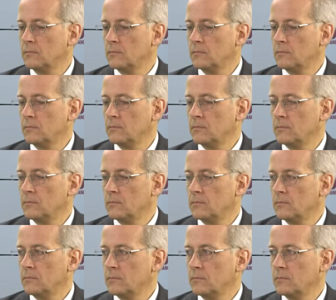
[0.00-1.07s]

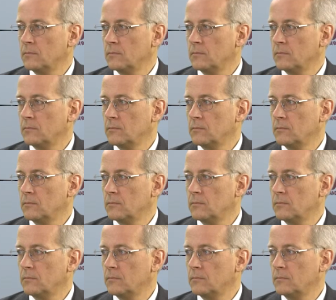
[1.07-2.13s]

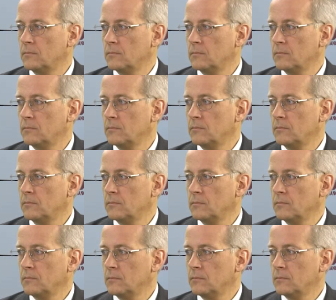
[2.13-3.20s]

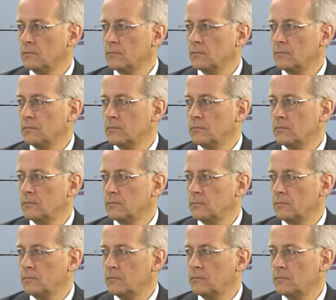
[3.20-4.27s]

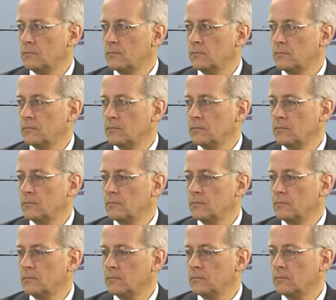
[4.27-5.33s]

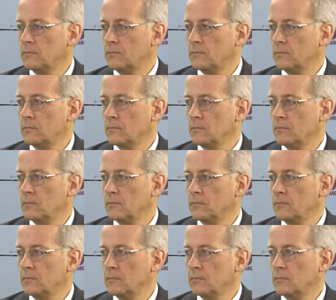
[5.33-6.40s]

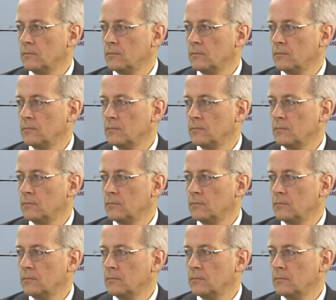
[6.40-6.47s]
(not speaking)